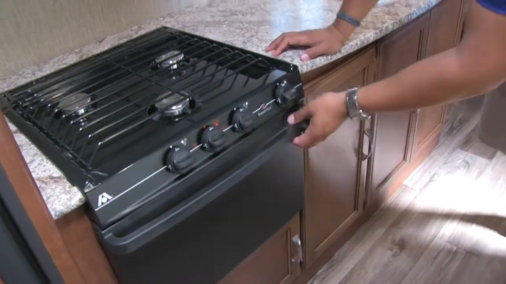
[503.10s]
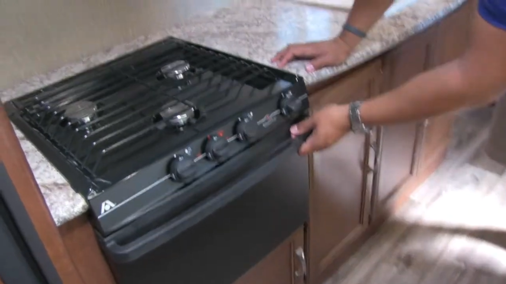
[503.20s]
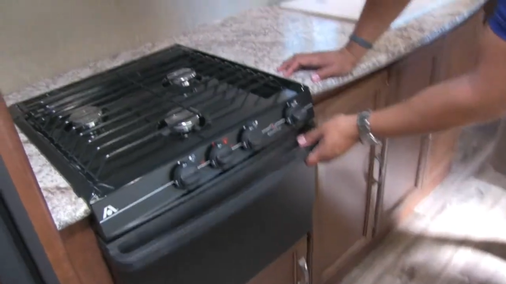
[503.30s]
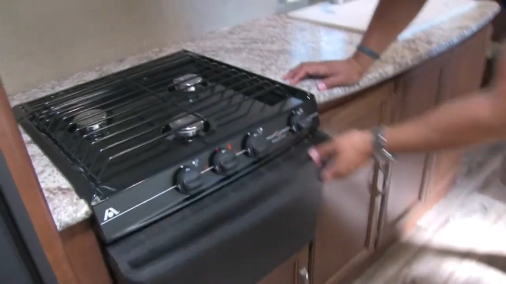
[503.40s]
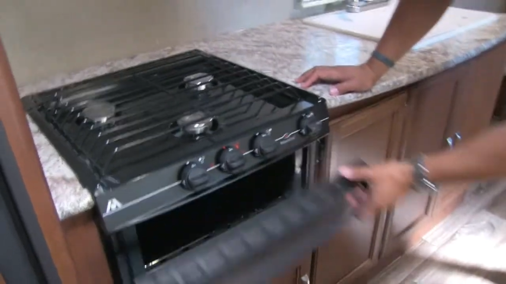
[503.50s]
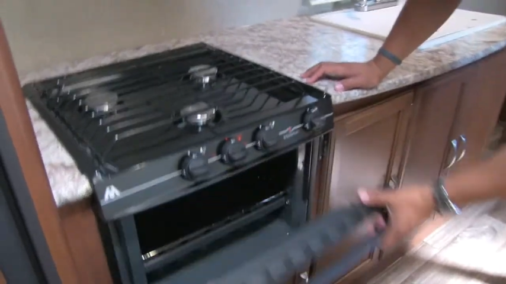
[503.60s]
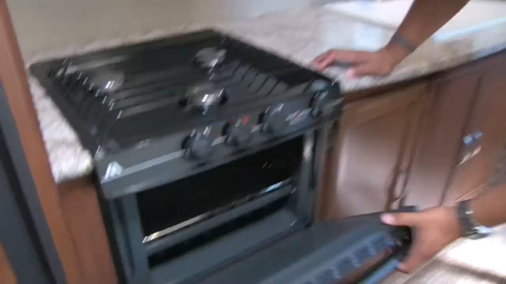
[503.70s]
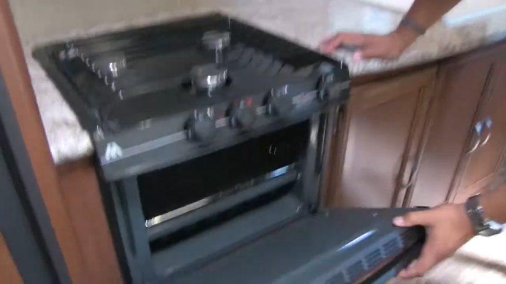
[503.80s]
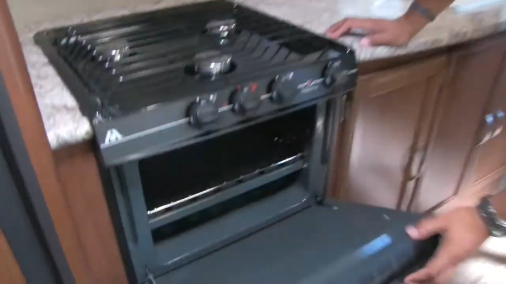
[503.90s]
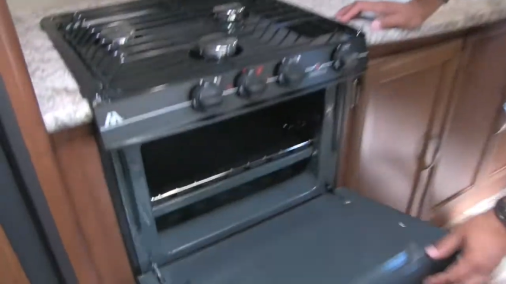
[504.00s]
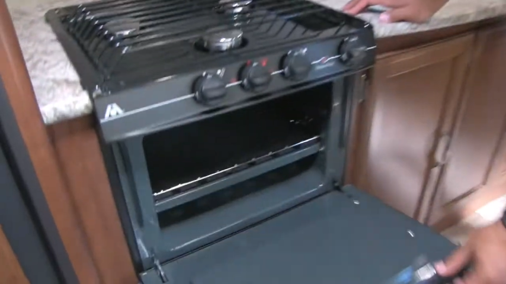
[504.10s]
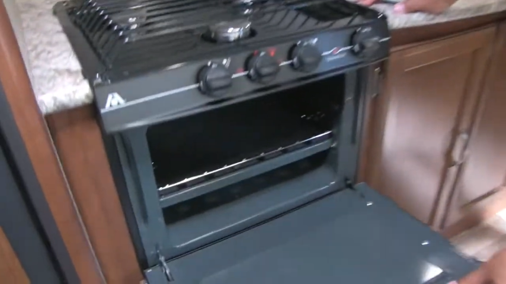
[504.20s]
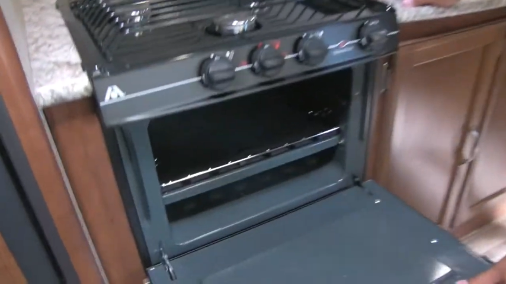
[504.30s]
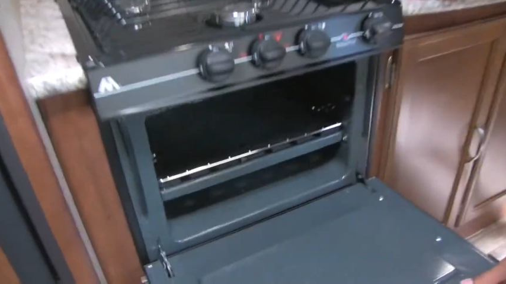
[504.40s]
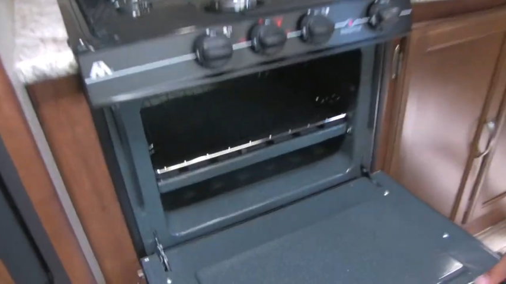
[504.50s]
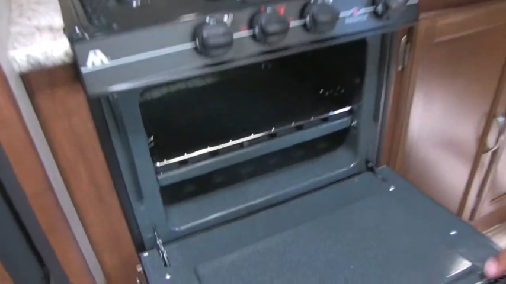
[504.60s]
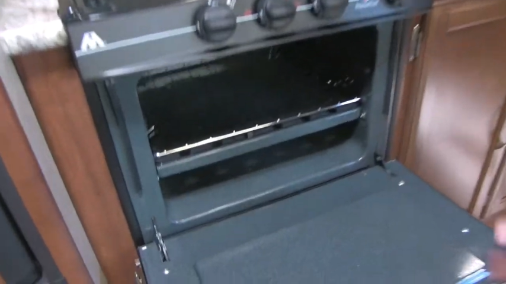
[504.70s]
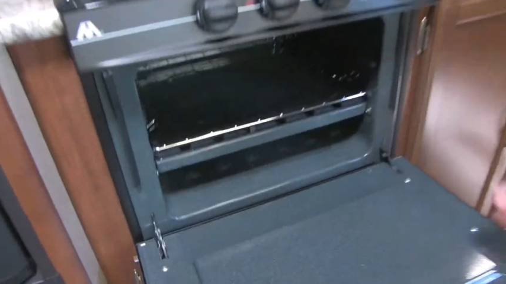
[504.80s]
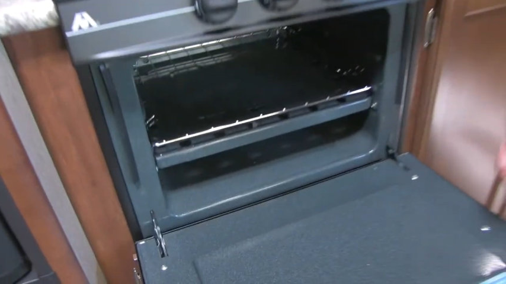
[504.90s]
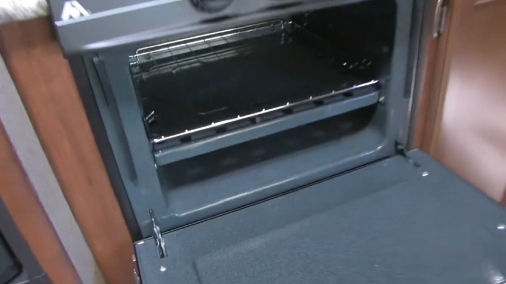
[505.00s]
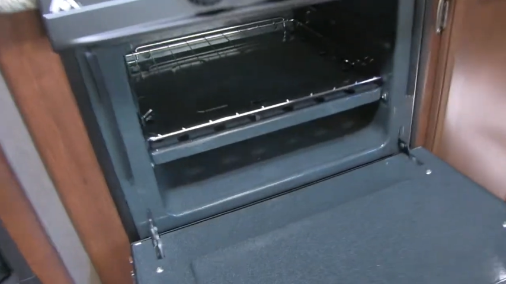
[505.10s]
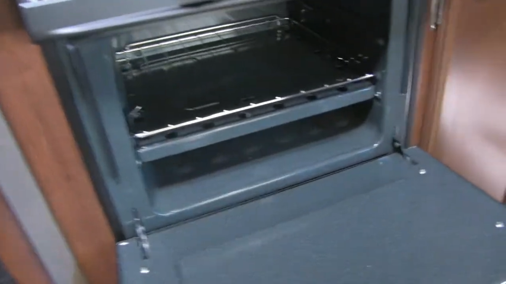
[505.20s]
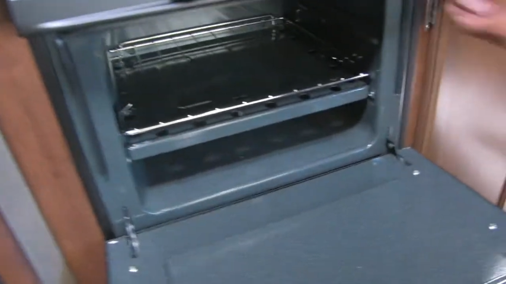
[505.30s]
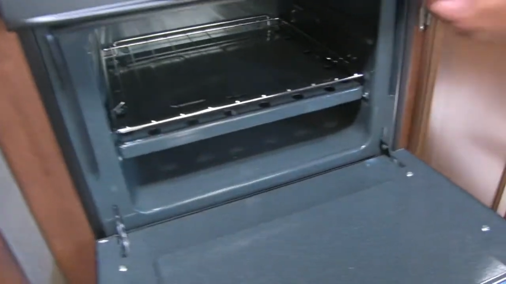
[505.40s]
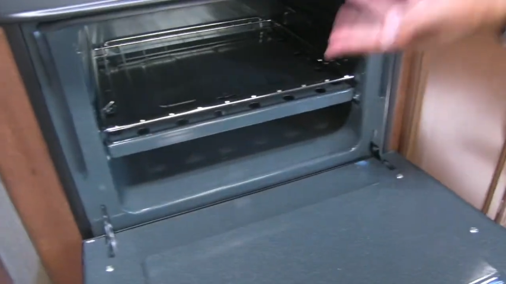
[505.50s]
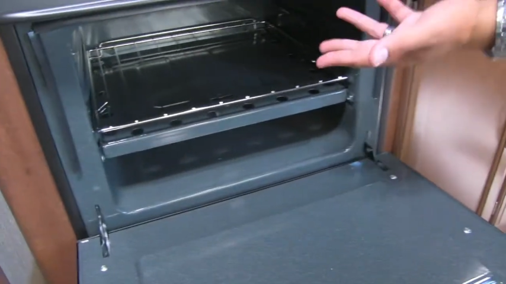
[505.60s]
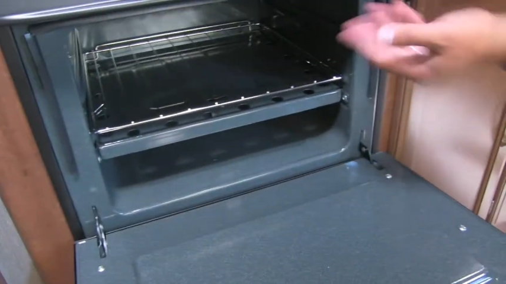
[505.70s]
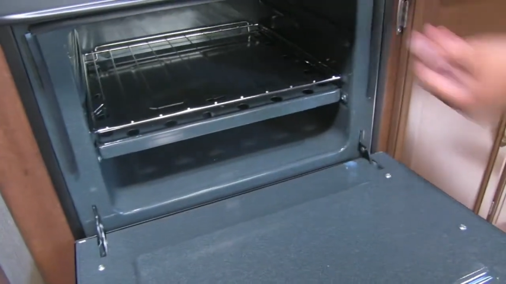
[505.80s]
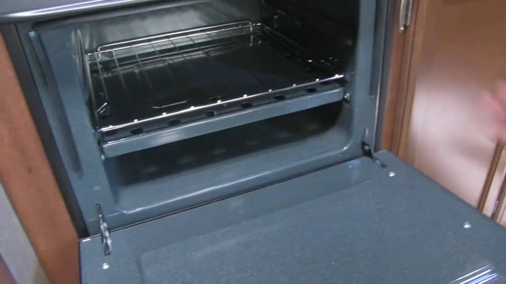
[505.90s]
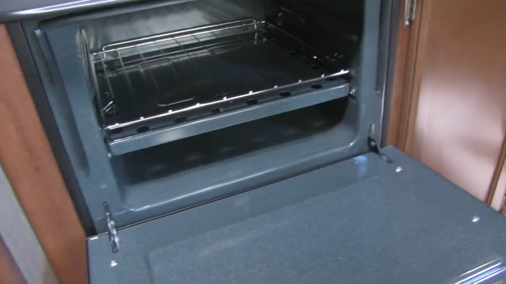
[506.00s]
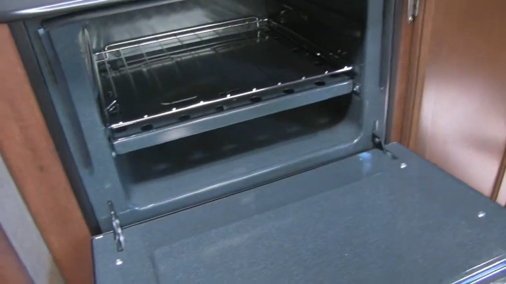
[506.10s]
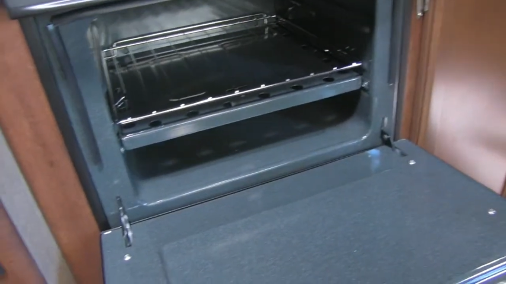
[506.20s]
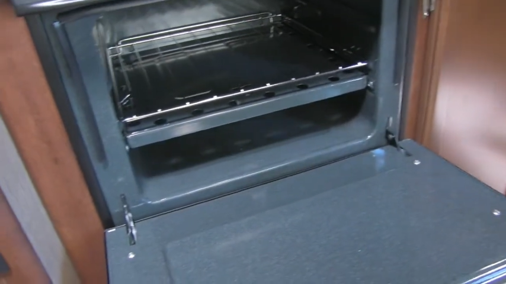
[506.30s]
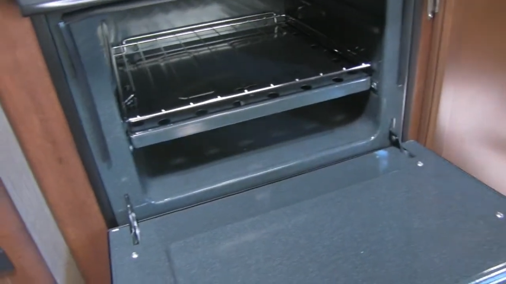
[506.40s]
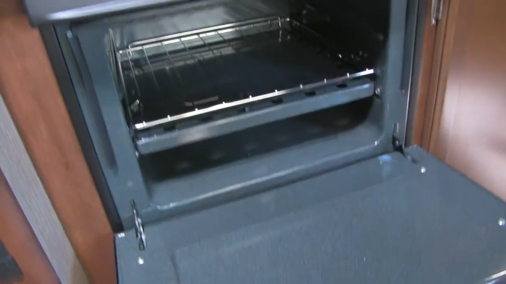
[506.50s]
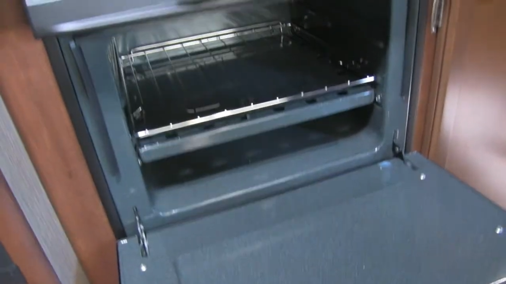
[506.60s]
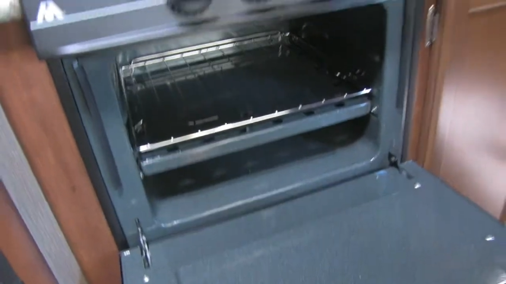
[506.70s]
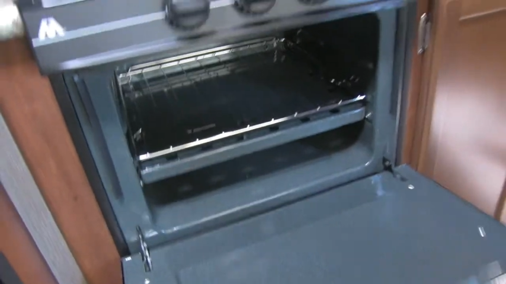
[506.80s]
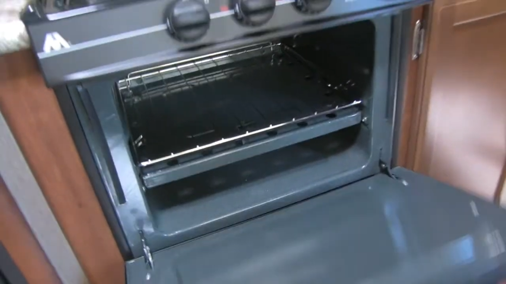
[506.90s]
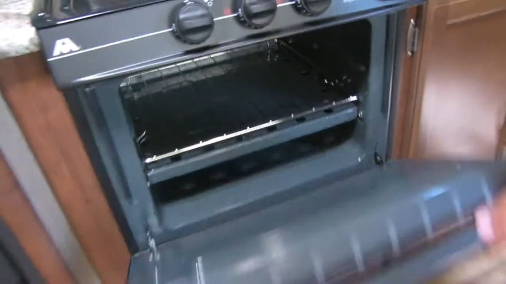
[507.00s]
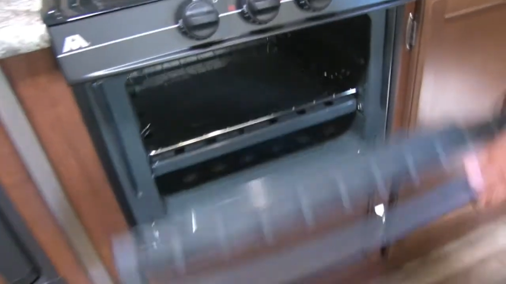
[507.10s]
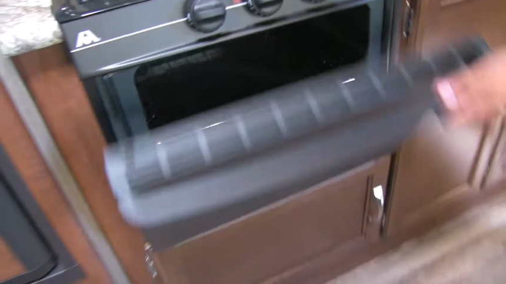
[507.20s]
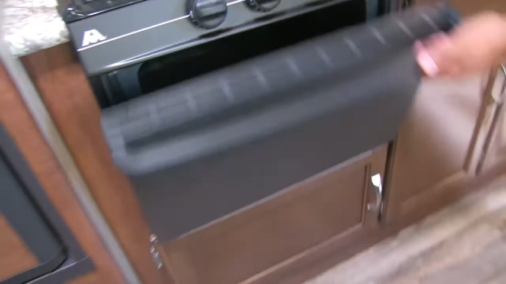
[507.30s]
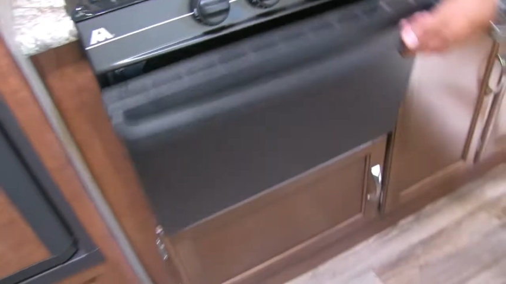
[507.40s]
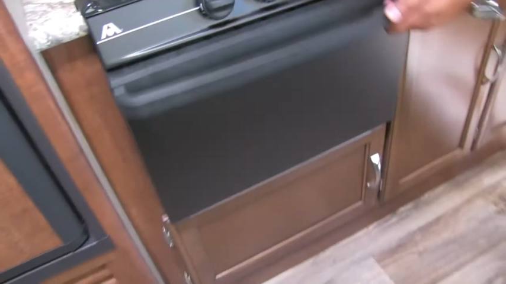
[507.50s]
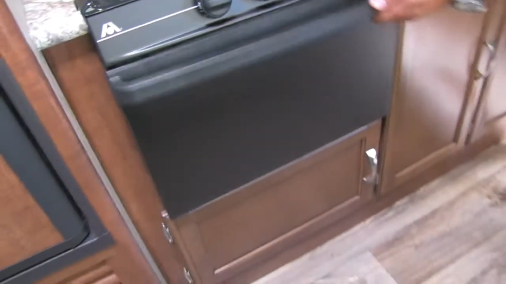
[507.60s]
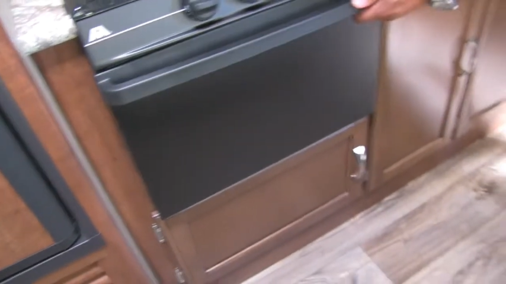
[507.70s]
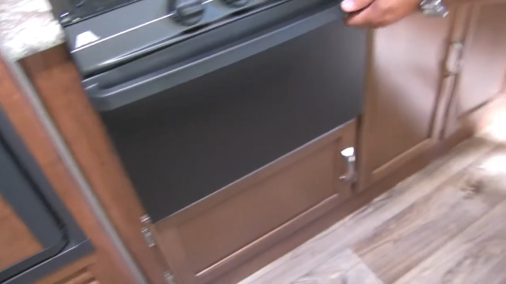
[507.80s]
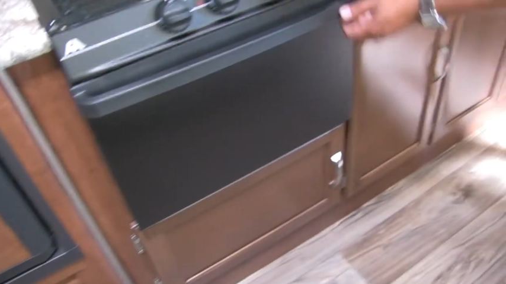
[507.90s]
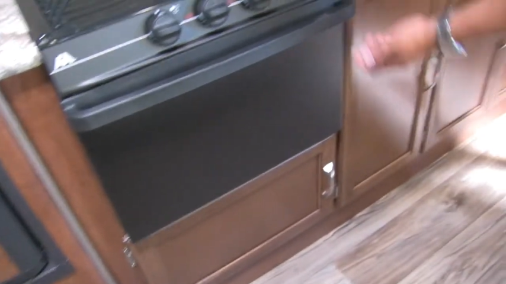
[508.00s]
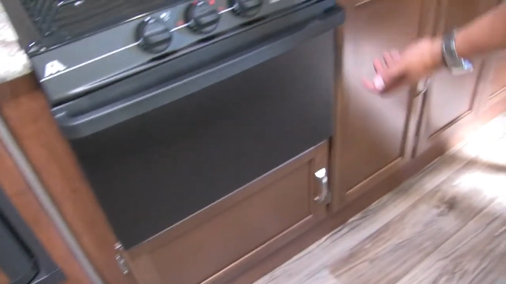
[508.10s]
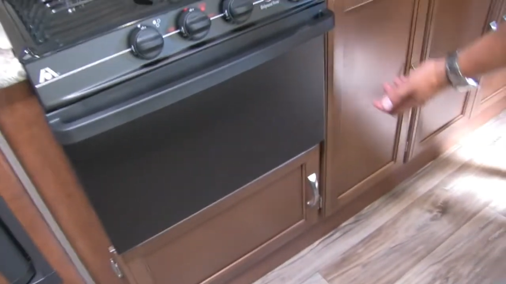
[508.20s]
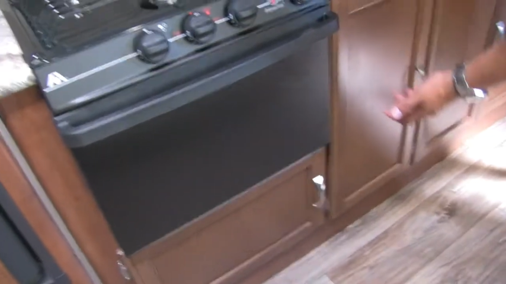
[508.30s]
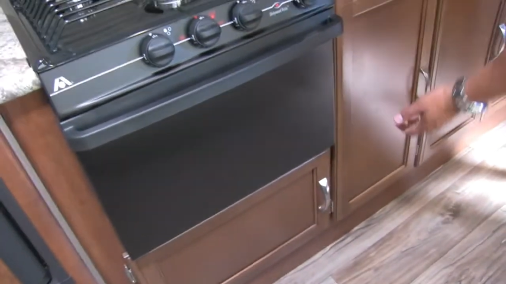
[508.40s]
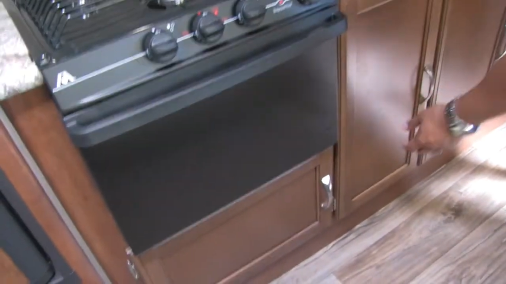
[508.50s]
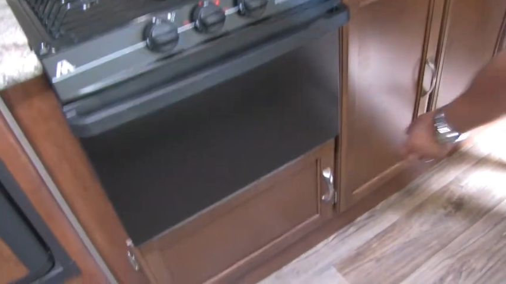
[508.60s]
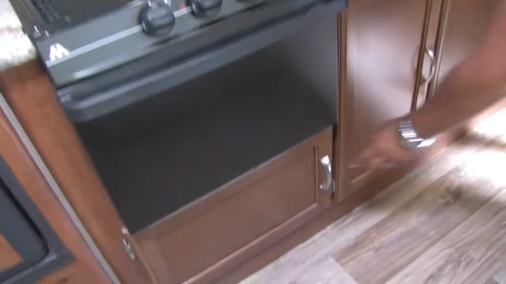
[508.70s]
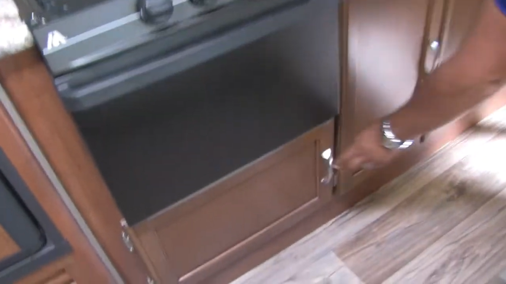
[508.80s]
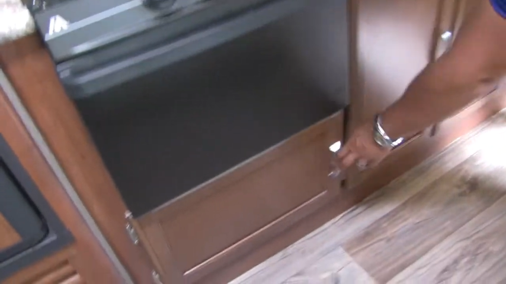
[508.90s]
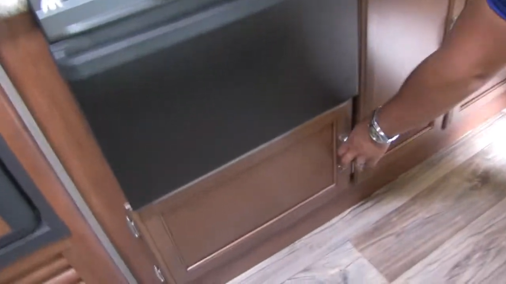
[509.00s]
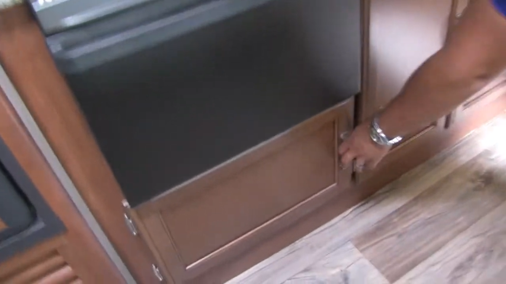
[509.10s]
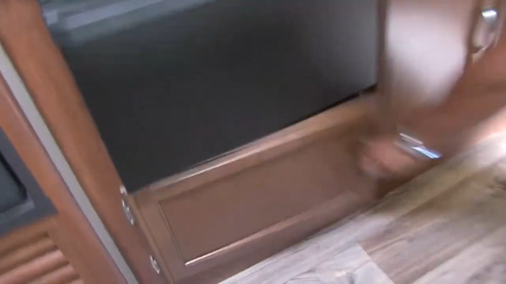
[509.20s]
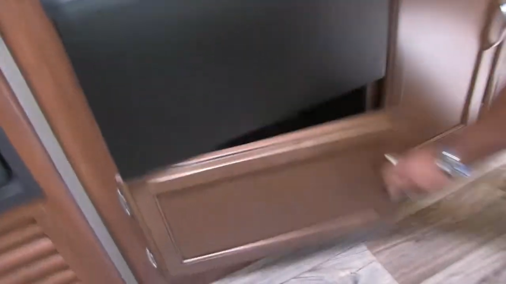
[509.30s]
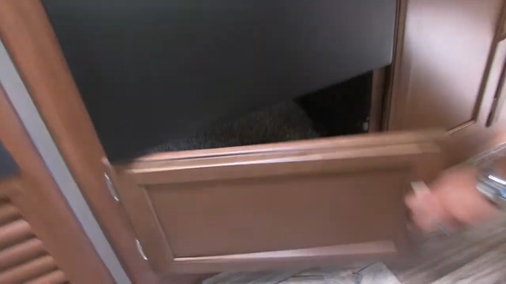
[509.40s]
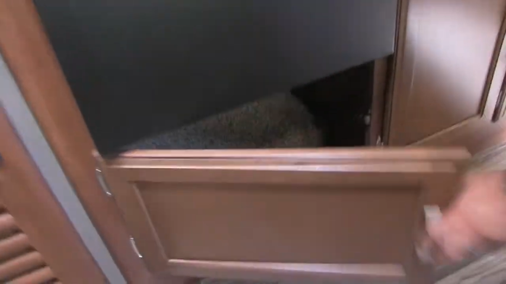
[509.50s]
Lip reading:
(no speaker visible)